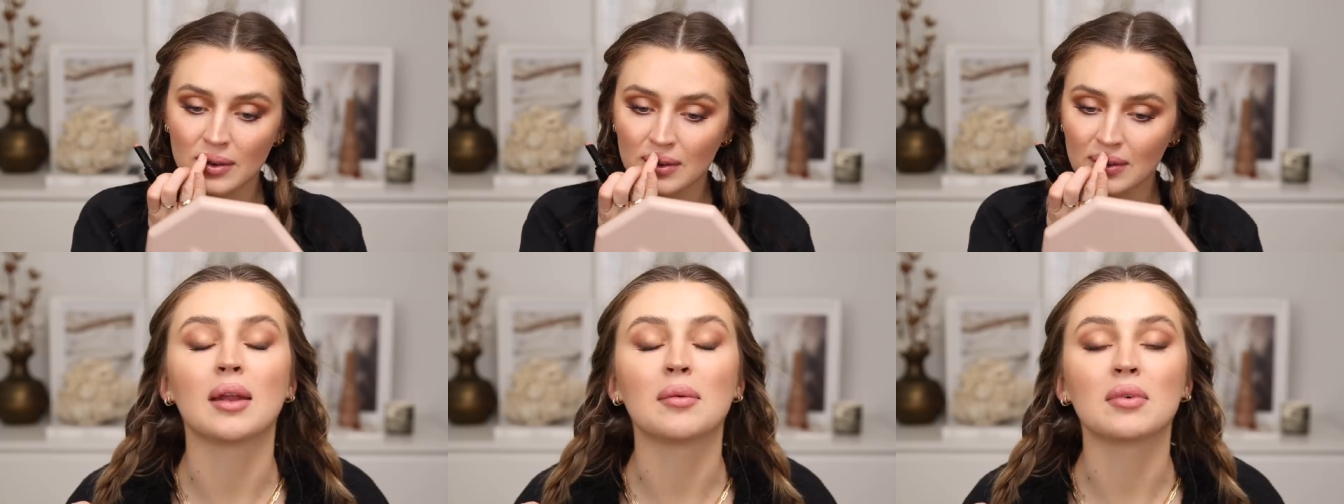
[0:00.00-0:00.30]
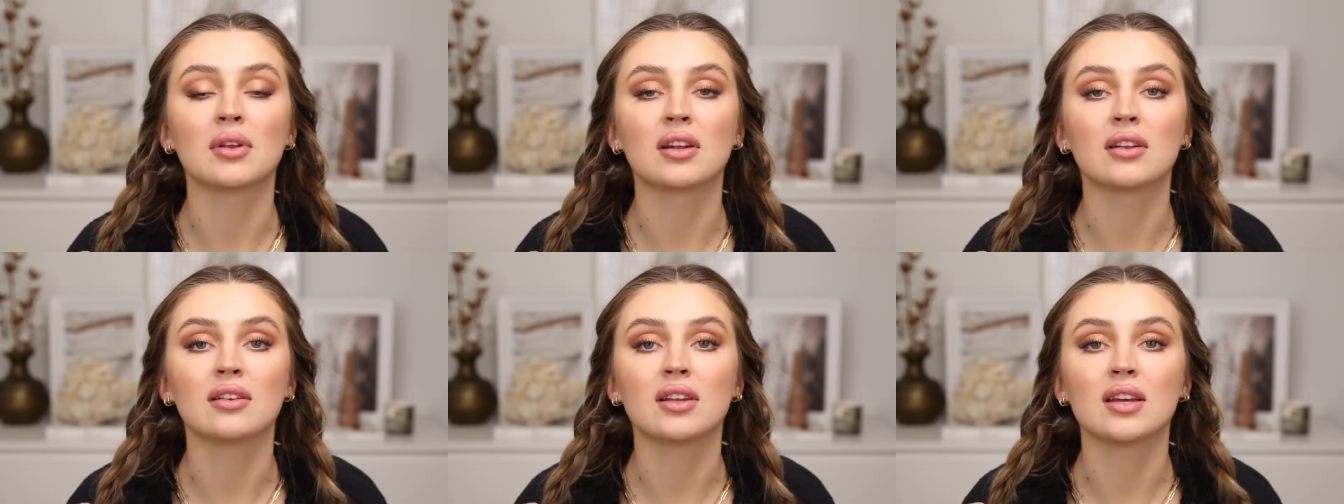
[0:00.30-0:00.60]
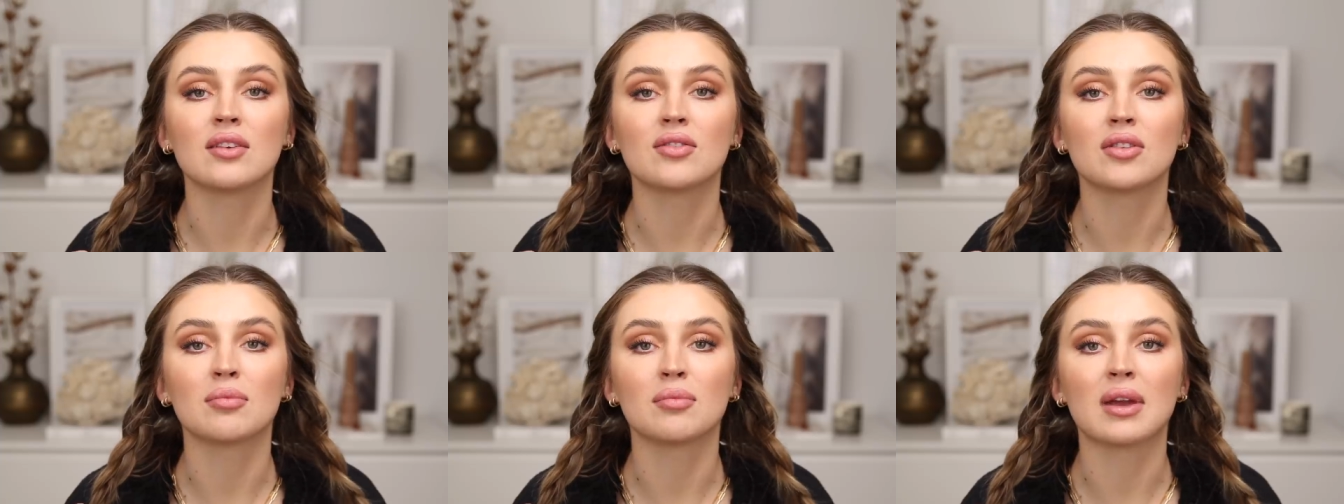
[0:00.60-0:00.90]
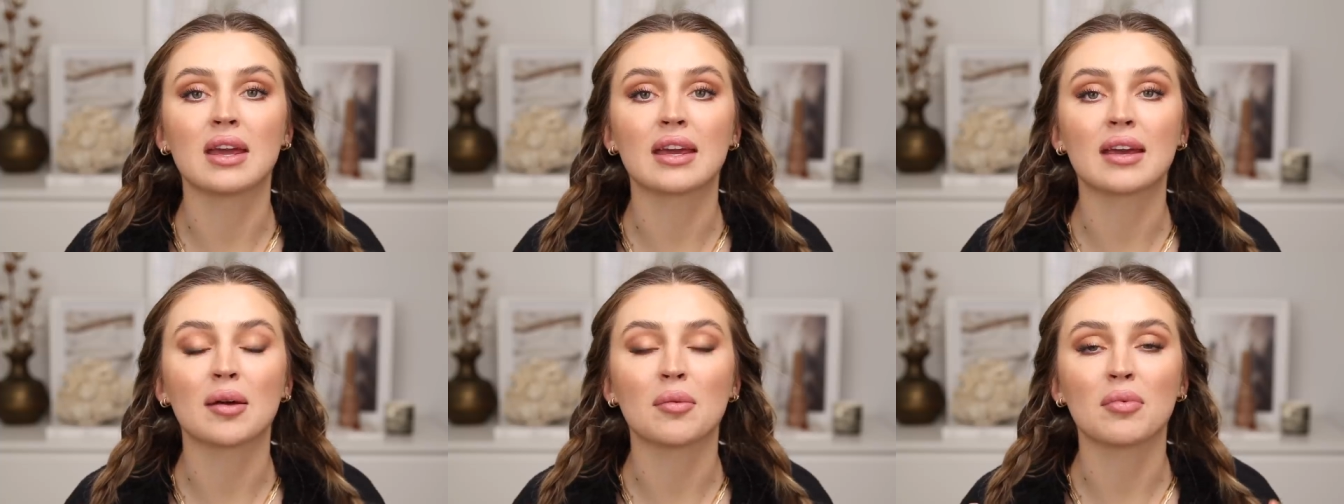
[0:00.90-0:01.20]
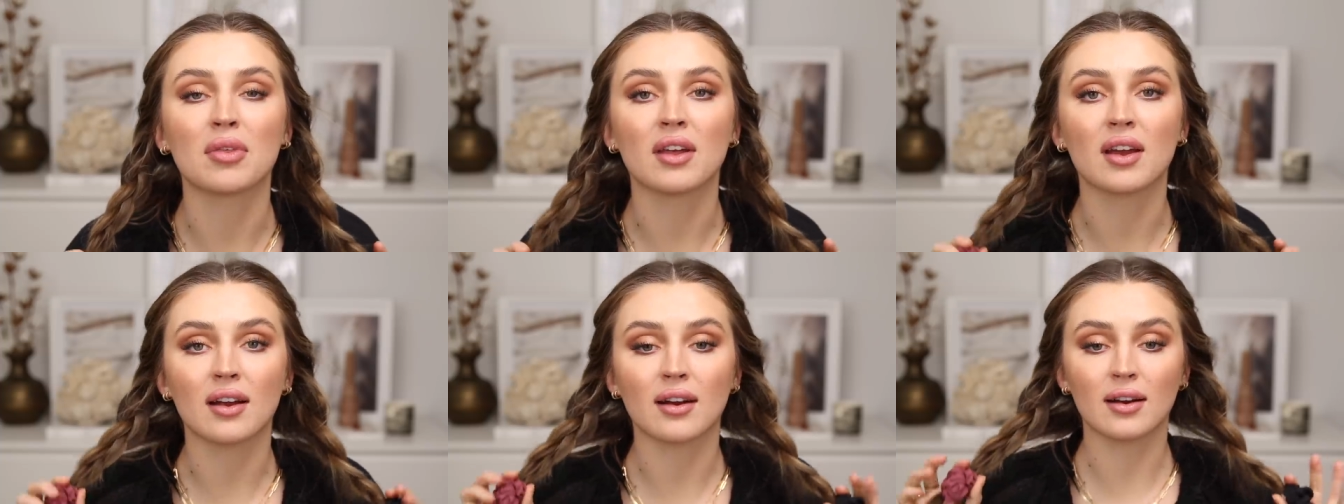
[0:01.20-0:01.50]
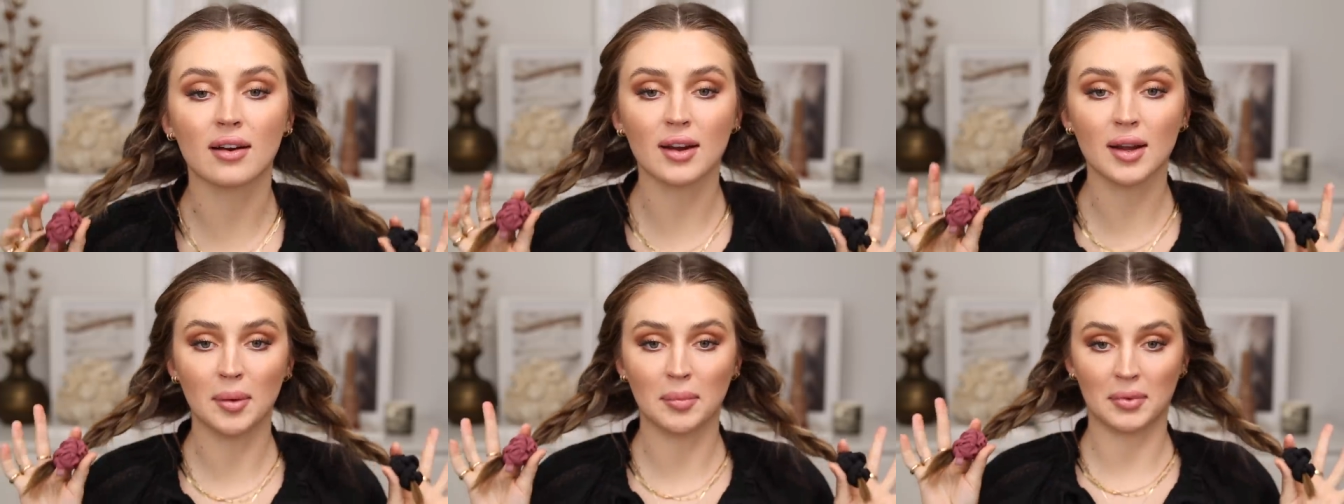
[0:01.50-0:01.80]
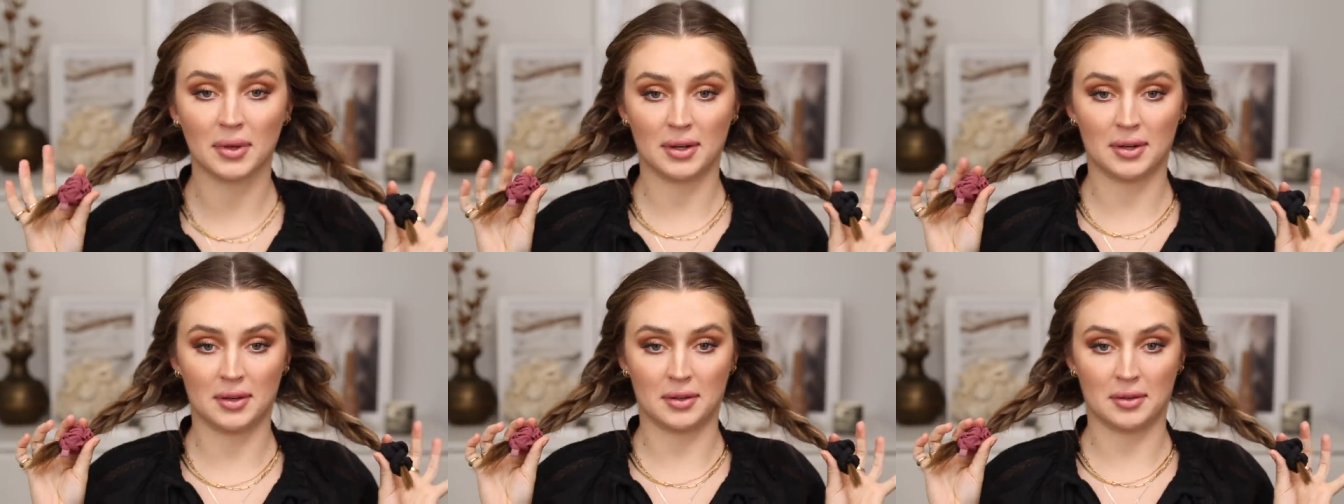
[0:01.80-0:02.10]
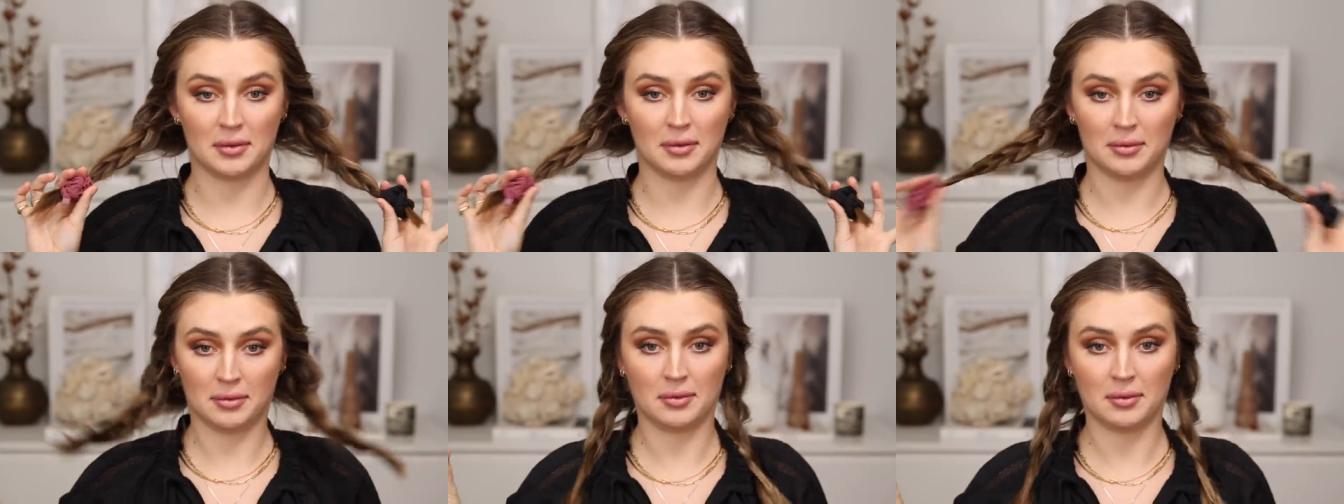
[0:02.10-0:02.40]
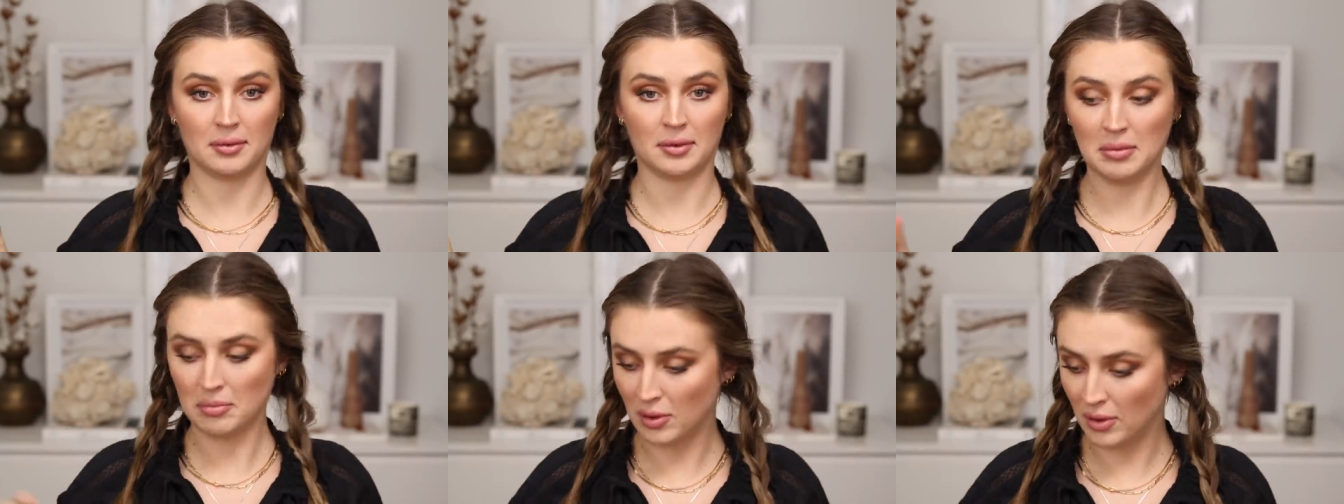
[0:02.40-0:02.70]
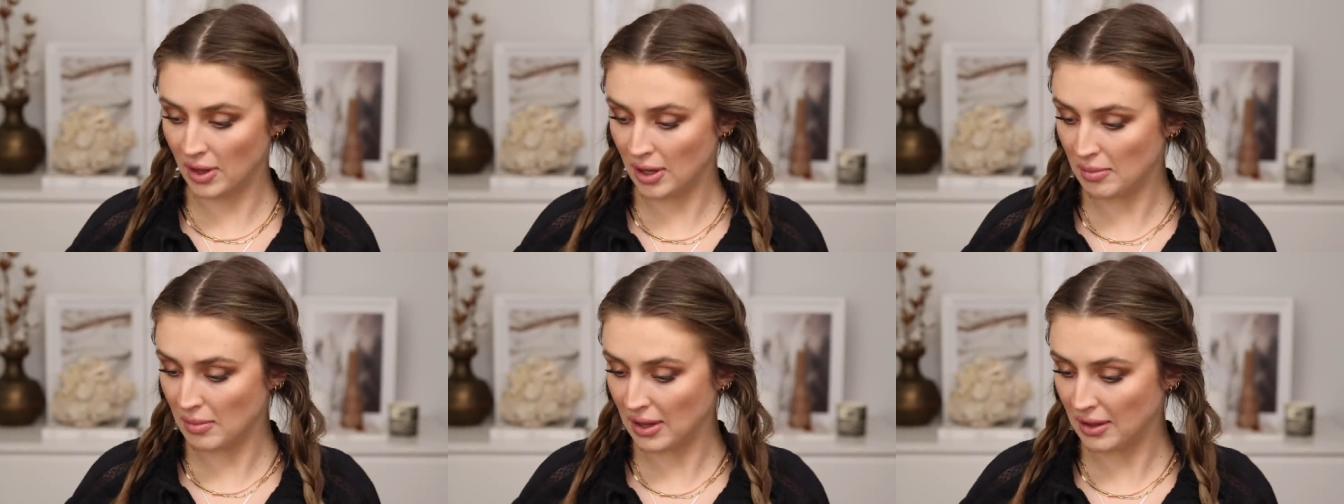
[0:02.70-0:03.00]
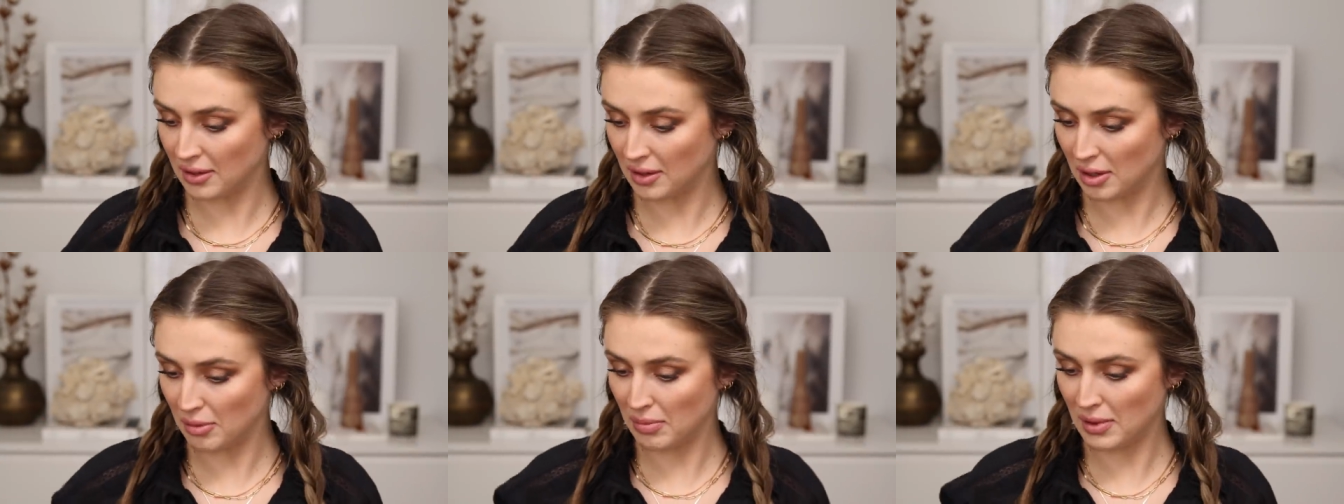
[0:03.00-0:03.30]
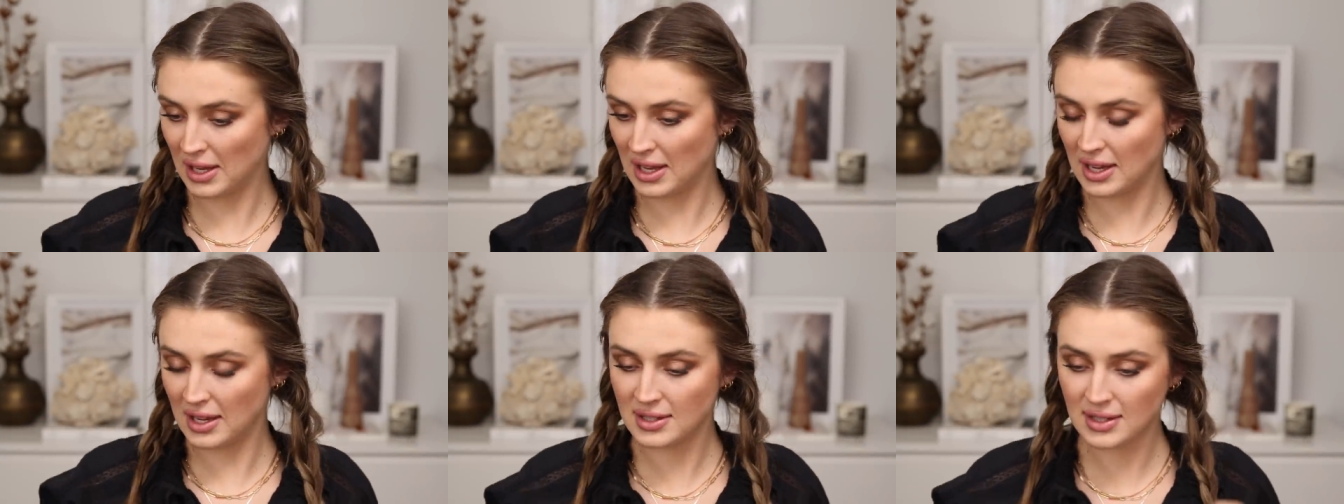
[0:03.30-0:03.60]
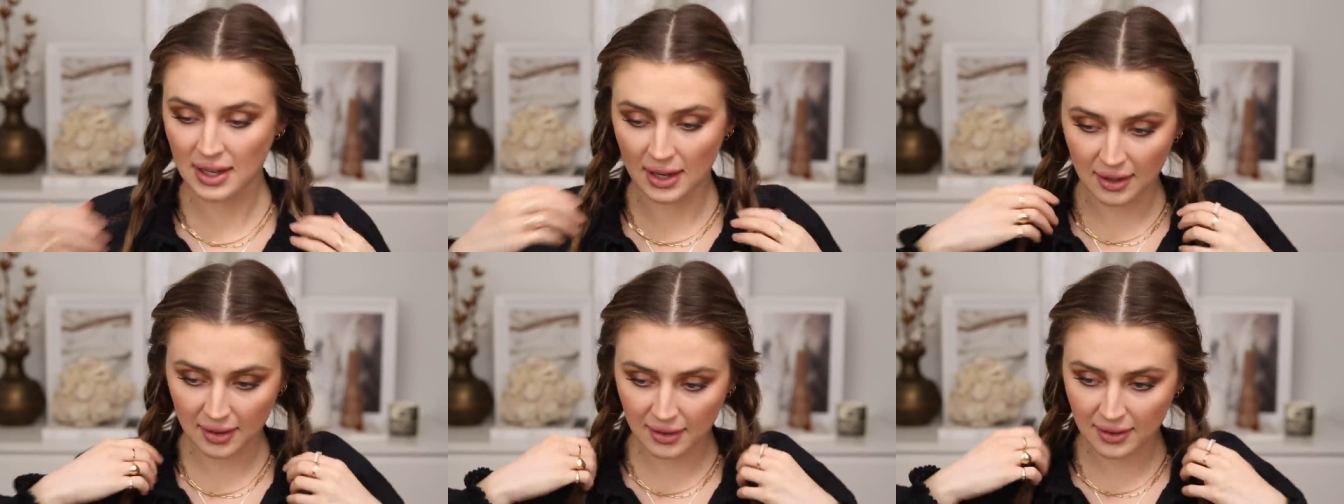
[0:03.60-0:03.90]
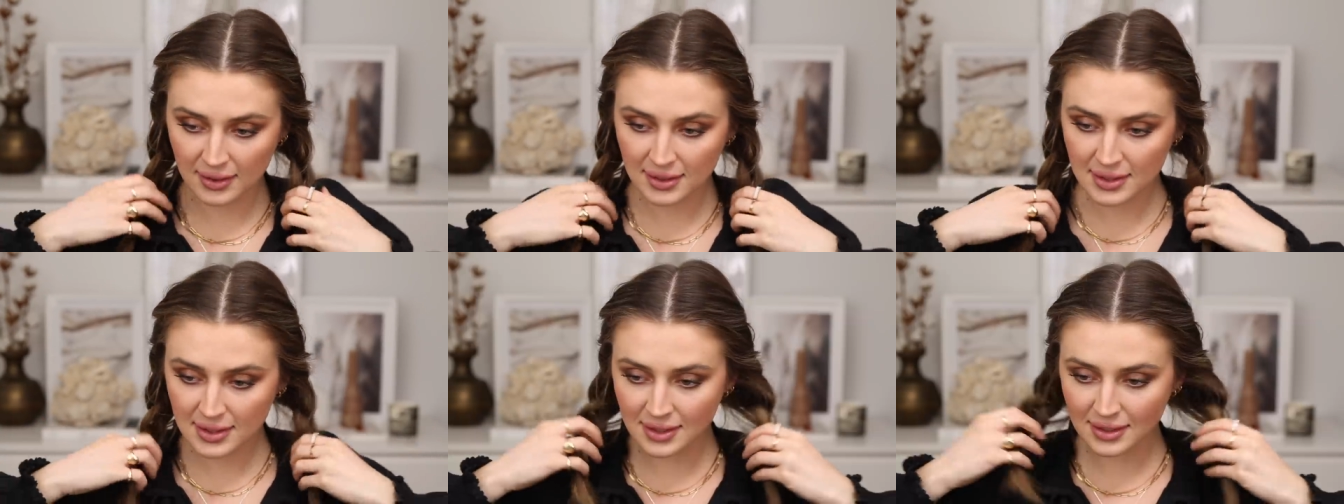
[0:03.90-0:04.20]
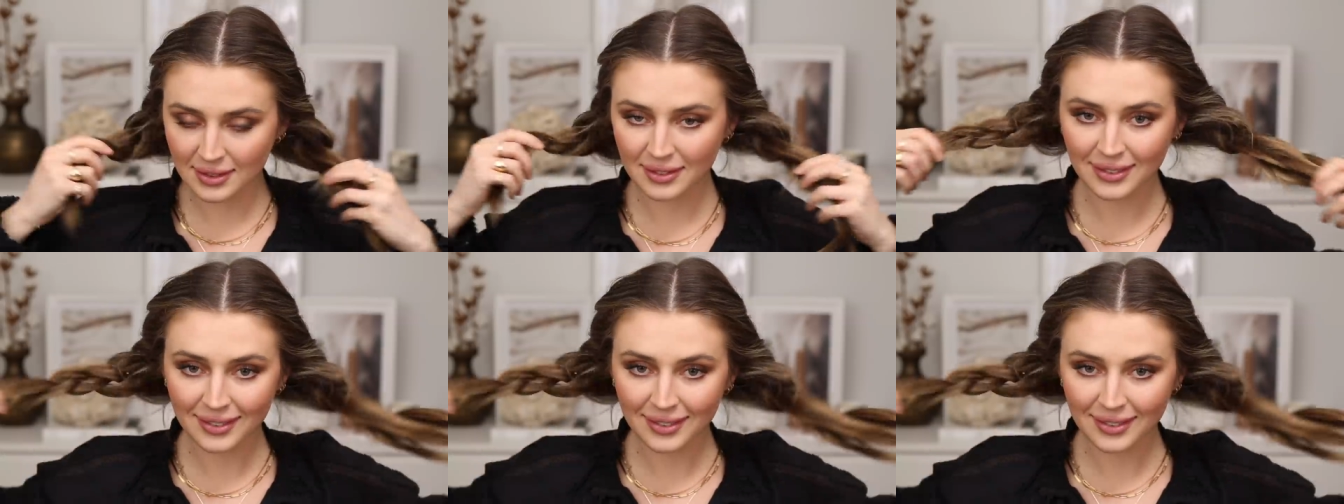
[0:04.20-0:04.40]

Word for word: And I'm gonna leave the makeup there. I'm gonna pull out my little piggy tails.